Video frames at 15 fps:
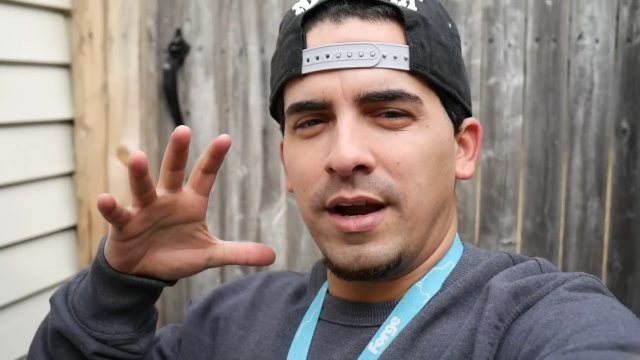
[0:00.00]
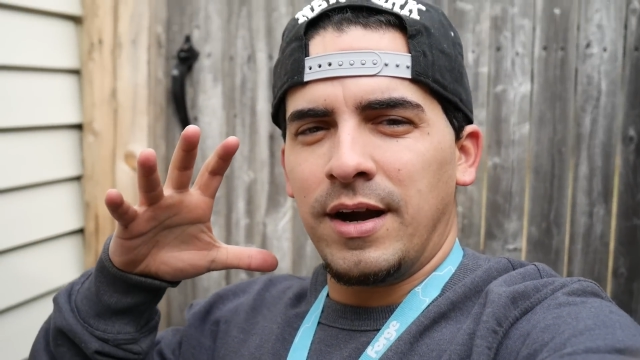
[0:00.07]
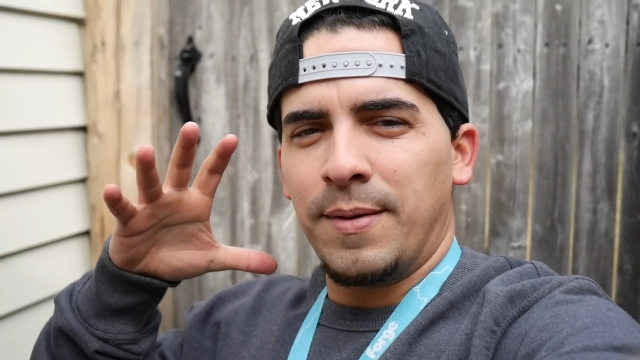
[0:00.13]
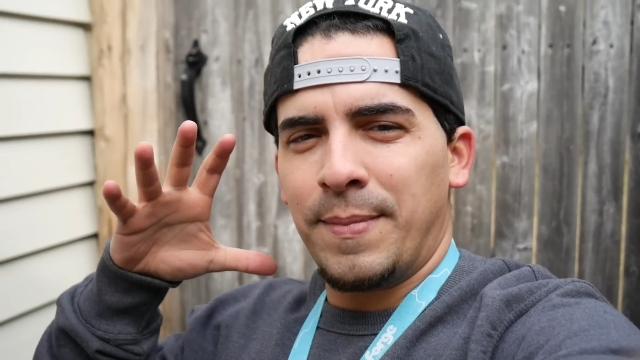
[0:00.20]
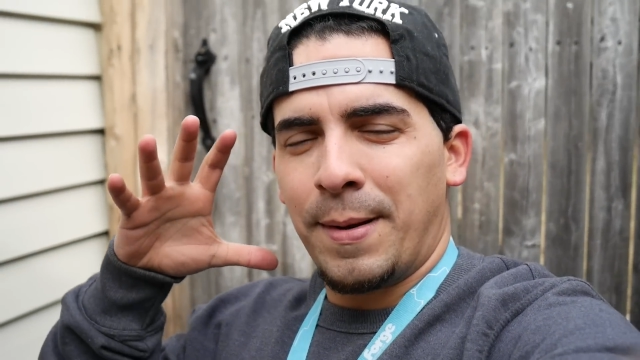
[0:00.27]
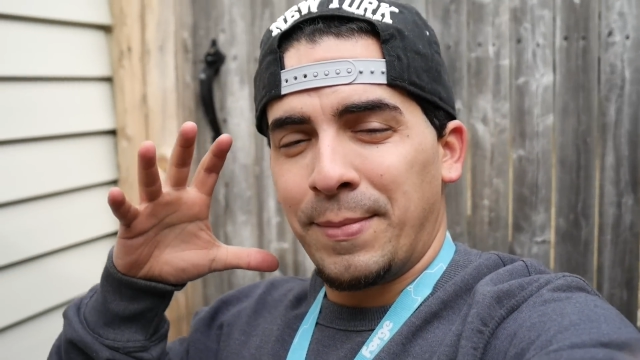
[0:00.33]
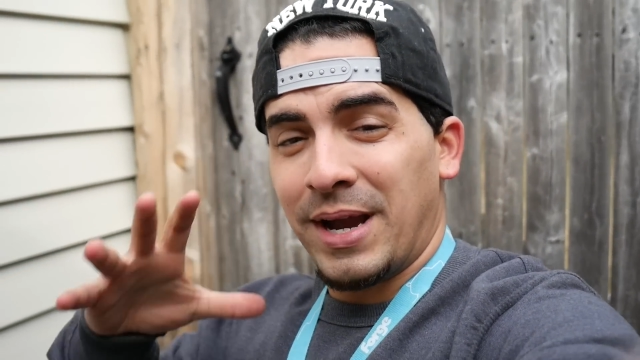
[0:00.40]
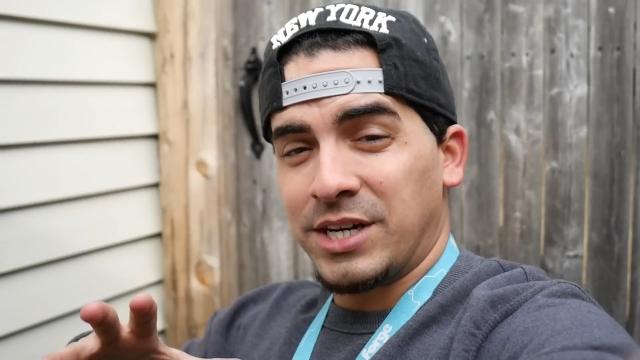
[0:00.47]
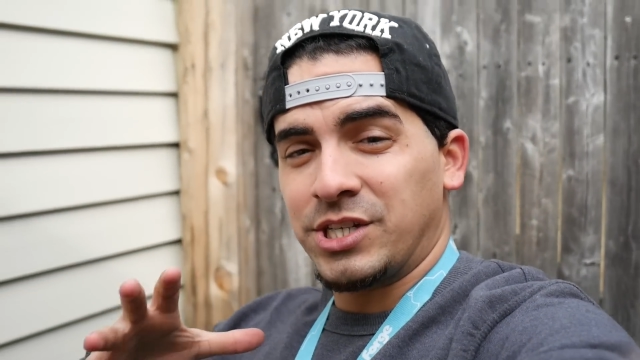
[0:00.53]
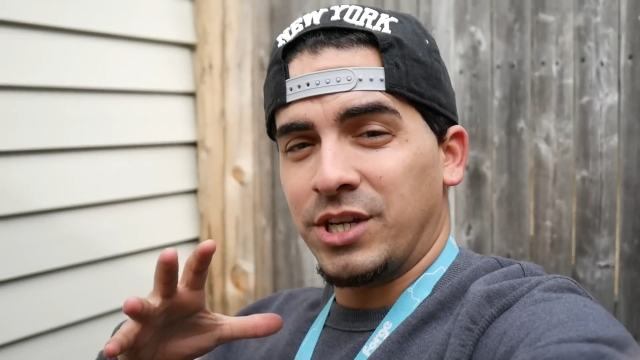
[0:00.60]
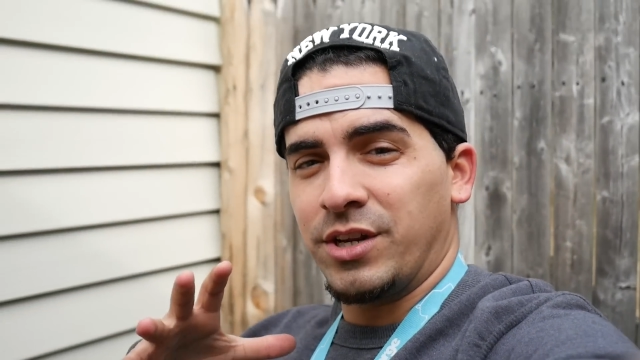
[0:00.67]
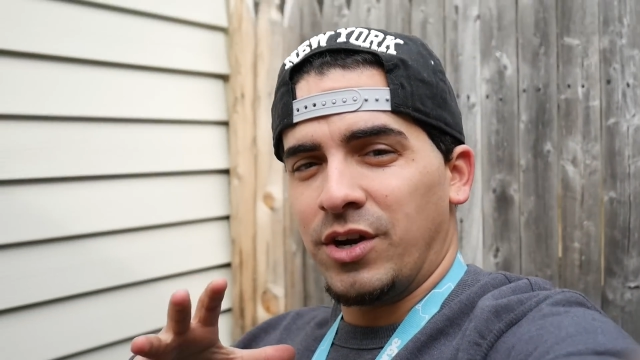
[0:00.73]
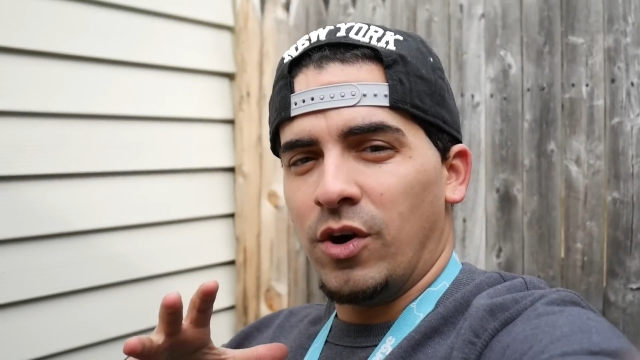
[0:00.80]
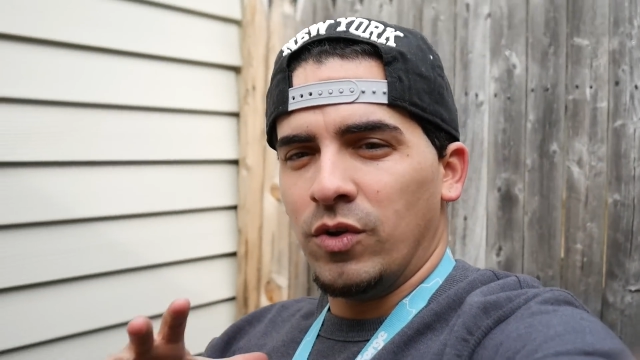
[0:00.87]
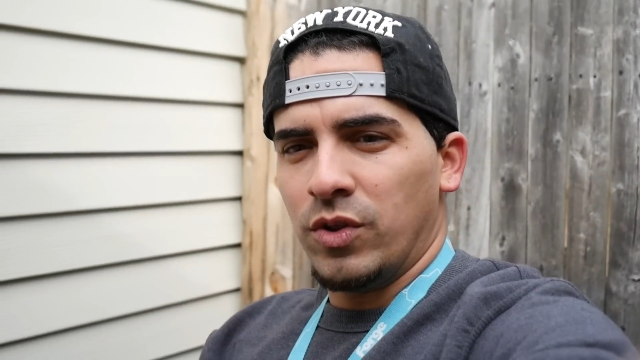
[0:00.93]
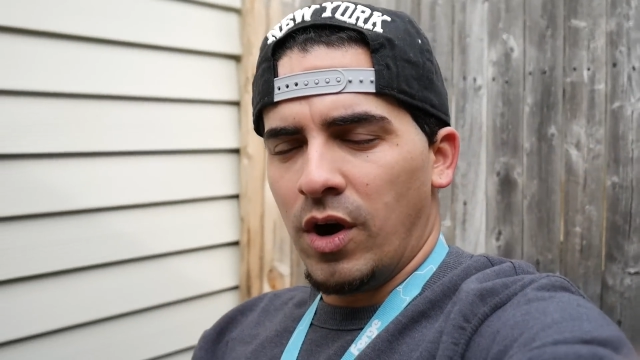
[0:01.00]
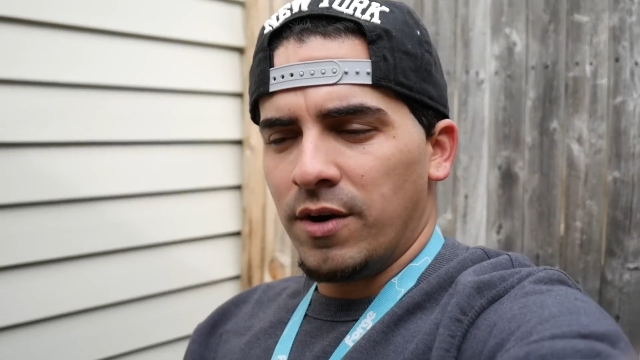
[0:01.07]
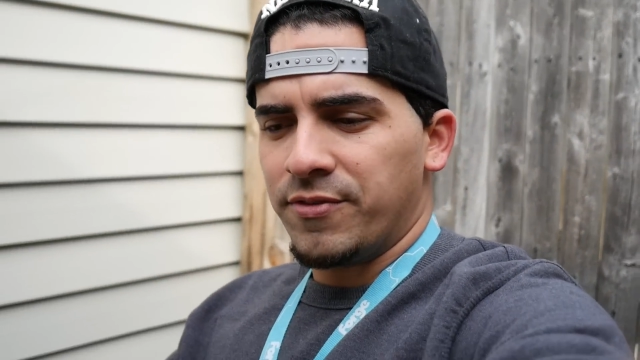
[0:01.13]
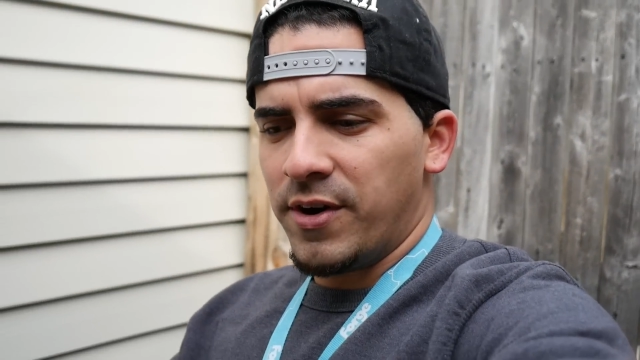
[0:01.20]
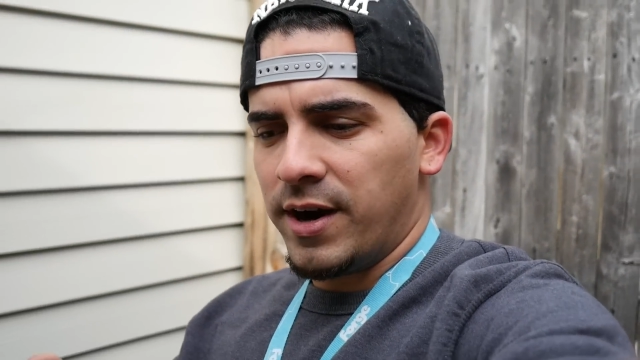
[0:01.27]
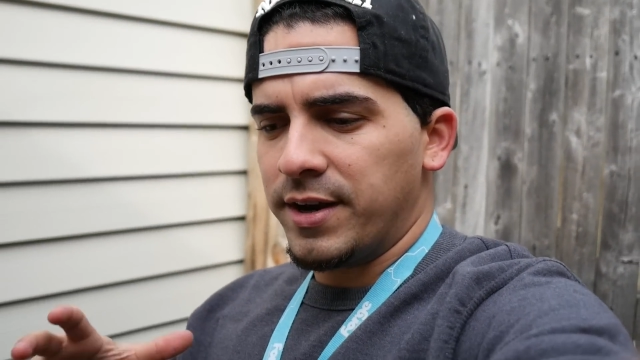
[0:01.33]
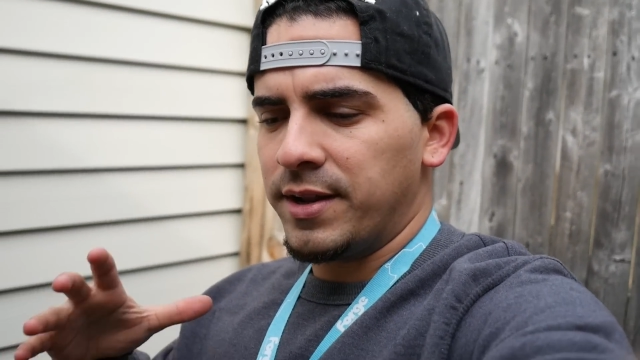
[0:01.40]
I'm actually going to hold
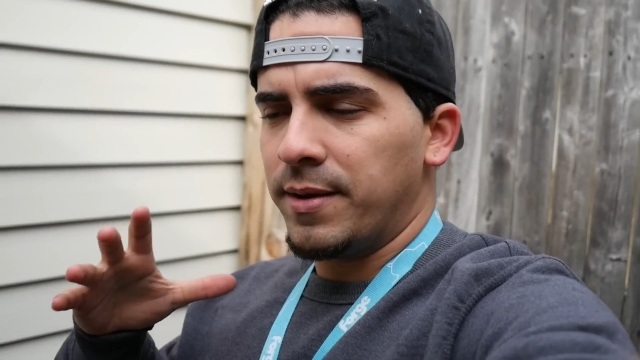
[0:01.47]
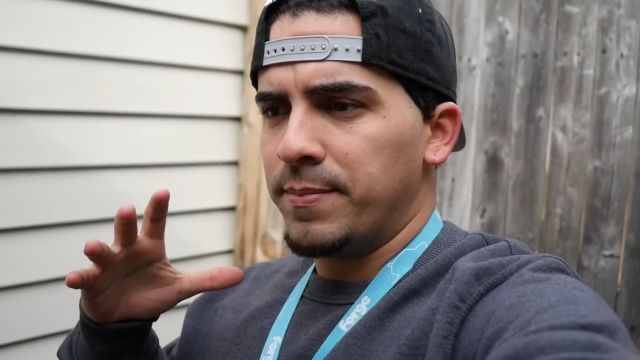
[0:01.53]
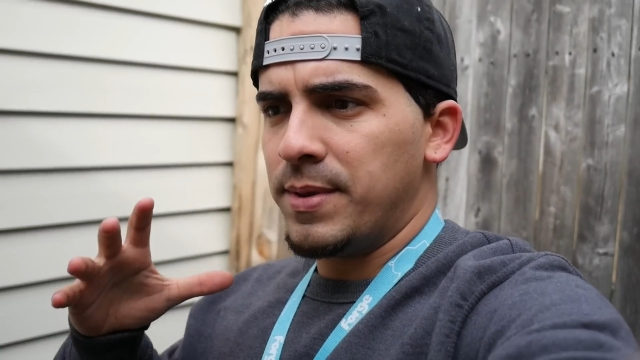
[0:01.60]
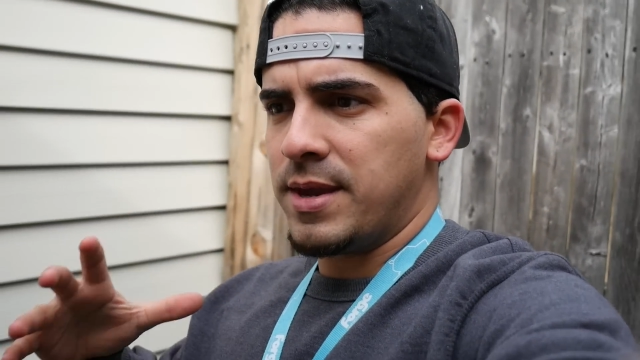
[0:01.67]
off on